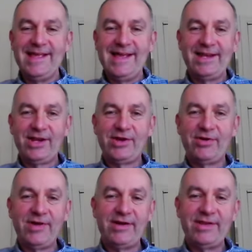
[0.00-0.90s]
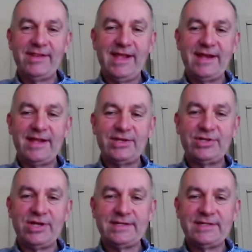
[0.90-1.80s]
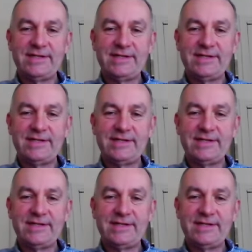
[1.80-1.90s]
had a career in the NHS,